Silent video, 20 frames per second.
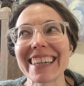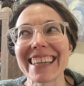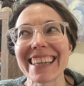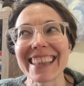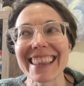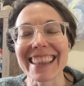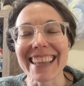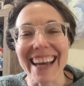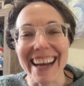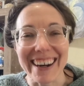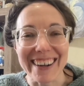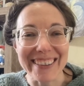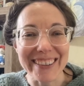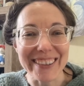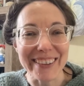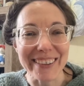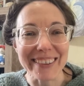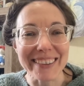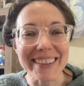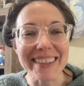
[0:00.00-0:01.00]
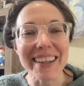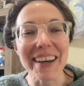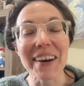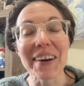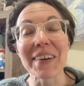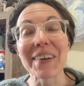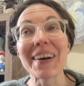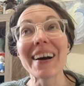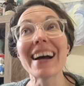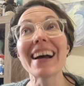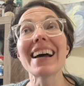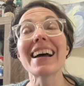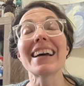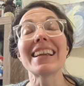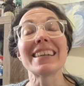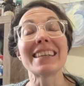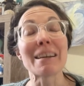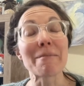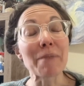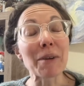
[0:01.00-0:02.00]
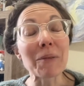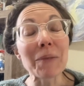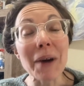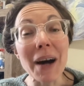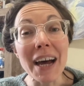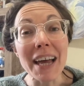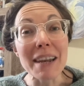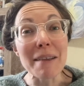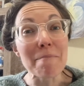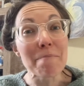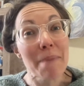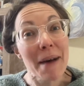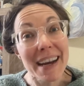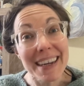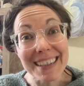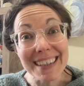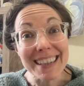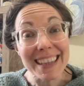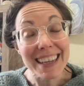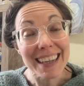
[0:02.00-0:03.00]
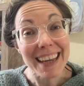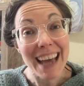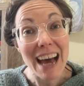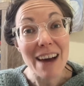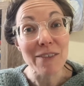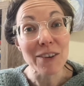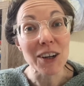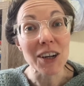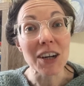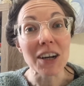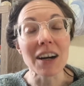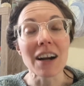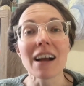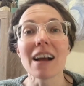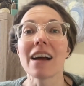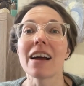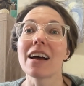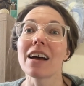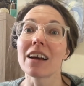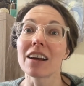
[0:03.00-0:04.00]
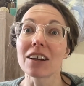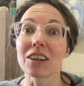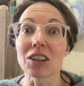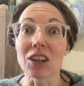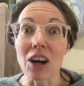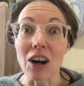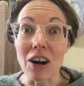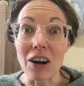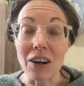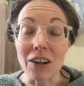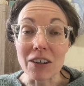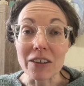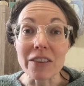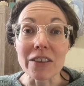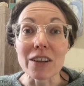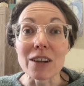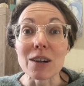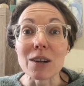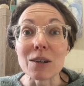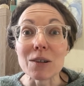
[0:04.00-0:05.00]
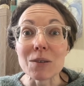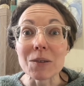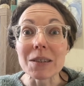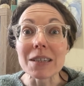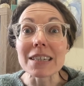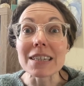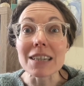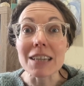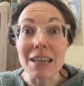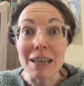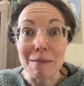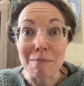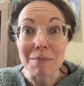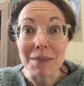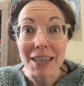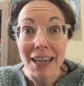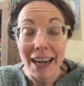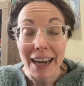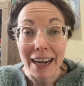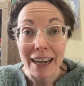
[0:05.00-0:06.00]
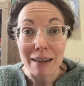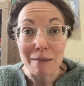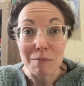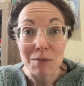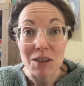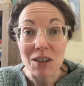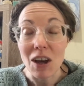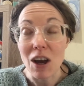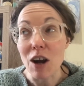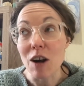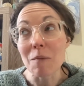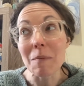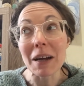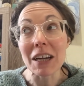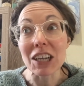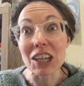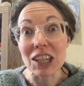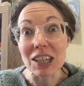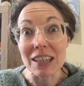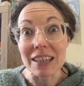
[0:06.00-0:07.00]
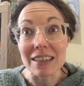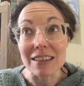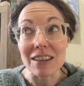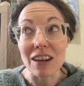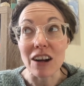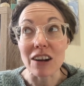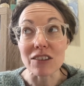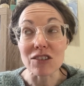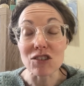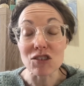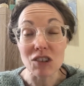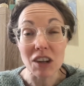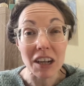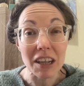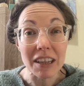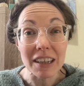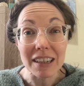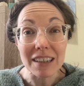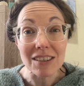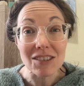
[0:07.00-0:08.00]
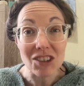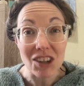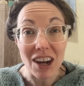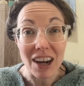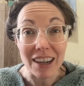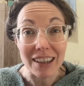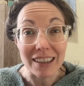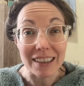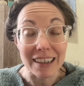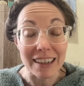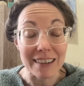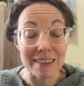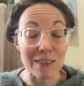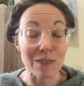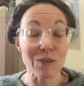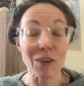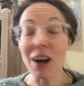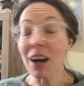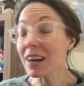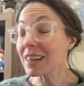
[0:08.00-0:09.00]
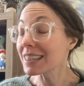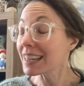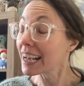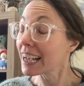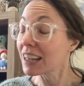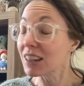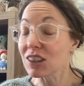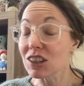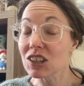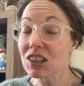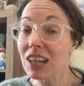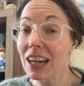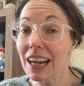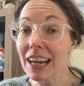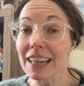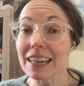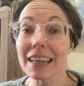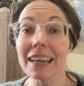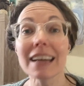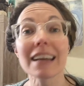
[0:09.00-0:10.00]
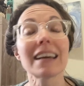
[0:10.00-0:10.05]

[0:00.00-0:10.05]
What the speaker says: in the household. So number 1, best thing ever, y'all, those Tim Tams. Oh my goodness, Australian chocolate, as far as I understand,